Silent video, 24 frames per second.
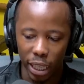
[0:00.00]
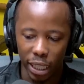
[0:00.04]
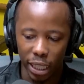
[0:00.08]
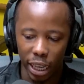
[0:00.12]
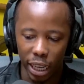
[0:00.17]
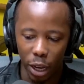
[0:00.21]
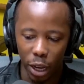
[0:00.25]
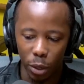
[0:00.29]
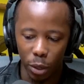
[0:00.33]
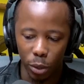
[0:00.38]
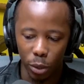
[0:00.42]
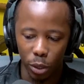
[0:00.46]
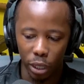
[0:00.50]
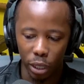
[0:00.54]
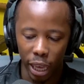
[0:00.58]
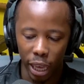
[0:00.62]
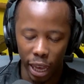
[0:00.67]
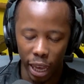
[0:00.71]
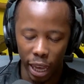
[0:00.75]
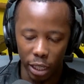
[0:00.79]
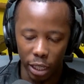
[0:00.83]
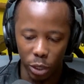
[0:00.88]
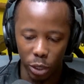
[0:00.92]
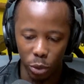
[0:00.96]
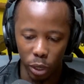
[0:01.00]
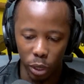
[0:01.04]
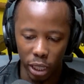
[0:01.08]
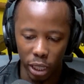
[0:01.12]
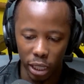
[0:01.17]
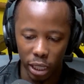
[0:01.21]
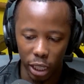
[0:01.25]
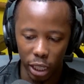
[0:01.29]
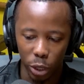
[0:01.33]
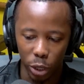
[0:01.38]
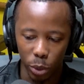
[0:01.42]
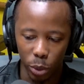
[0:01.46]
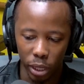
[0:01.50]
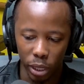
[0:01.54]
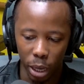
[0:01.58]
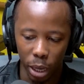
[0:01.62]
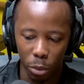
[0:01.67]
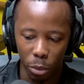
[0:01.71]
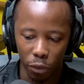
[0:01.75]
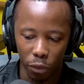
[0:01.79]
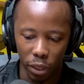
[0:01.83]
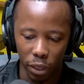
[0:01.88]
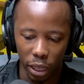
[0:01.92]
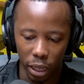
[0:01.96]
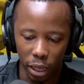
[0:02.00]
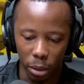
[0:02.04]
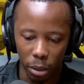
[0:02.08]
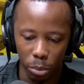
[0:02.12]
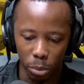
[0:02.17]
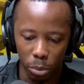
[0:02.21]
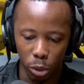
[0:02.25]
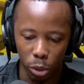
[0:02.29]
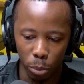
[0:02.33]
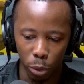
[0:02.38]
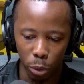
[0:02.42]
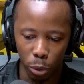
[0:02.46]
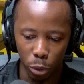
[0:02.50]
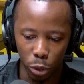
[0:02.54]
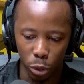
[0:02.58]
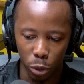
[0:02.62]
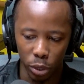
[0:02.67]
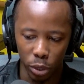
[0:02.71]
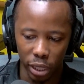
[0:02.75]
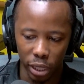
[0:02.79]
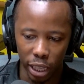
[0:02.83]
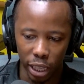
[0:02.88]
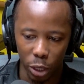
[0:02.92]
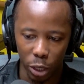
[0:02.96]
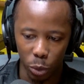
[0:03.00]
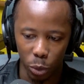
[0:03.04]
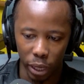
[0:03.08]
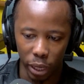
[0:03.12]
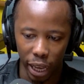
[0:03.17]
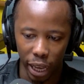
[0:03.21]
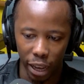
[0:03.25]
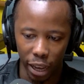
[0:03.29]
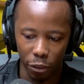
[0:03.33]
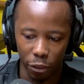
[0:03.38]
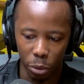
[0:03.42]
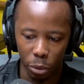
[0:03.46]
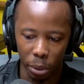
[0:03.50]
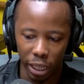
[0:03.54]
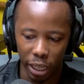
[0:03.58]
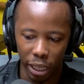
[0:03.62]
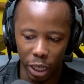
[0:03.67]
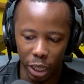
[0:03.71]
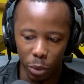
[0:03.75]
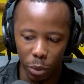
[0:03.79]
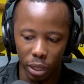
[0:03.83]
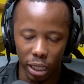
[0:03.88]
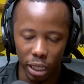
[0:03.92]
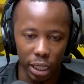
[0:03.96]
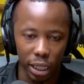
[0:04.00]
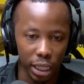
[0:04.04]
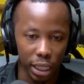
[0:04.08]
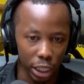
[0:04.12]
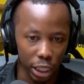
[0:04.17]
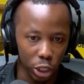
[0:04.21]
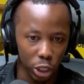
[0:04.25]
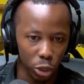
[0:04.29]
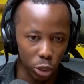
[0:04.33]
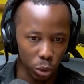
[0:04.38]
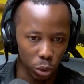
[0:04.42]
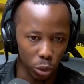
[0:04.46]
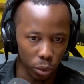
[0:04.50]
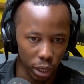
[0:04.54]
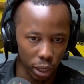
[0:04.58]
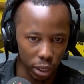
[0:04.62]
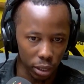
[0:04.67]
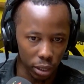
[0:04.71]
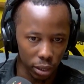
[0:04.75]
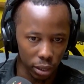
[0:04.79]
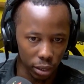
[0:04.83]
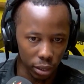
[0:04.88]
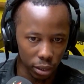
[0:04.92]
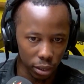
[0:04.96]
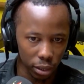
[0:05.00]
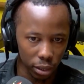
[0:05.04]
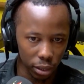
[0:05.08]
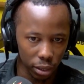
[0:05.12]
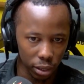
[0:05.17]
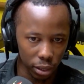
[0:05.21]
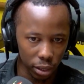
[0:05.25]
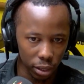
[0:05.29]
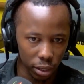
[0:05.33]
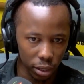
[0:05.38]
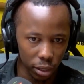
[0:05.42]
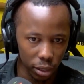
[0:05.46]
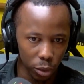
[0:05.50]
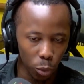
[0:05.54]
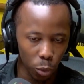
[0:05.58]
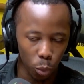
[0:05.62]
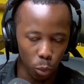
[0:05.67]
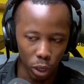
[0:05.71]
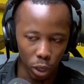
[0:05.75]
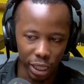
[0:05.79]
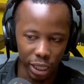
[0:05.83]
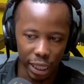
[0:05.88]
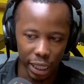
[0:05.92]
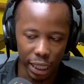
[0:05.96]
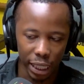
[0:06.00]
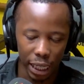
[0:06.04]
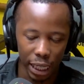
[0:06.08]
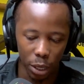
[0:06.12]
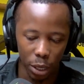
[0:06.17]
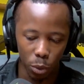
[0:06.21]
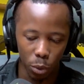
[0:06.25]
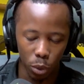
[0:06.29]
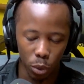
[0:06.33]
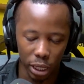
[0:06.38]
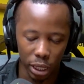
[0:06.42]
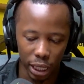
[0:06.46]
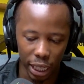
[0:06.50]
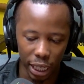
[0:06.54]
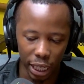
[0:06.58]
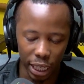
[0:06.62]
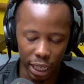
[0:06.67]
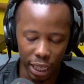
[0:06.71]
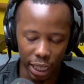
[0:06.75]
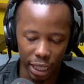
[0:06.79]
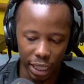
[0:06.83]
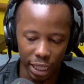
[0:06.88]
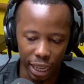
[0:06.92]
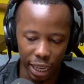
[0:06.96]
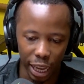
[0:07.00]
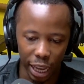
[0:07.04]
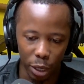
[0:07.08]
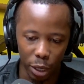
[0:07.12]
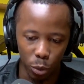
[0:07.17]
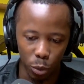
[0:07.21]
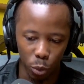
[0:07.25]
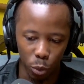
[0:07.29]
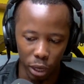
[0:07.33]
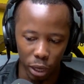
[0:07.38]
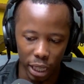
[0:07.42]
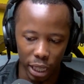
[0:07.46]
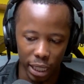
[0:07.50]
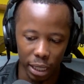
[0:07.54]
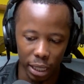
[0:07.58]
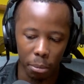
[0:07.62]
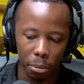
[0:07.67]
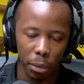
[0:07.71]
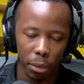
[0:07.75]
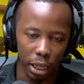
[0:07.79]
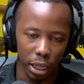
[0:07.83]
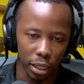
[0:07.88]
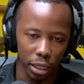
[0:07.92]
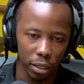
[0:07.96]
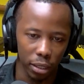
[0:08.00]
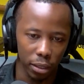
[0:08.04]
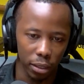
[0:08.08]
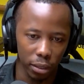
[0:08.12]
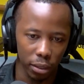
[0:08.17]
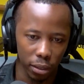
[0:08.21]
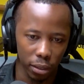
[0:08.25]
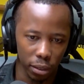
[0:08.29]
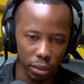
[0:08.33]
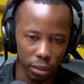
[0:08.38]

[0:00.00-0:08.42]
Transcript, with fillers: let's now head straight into some of the proposals that we have. We'll begin with the digital one. Yeah. What's it? Uh, what's in it, and what does it mean?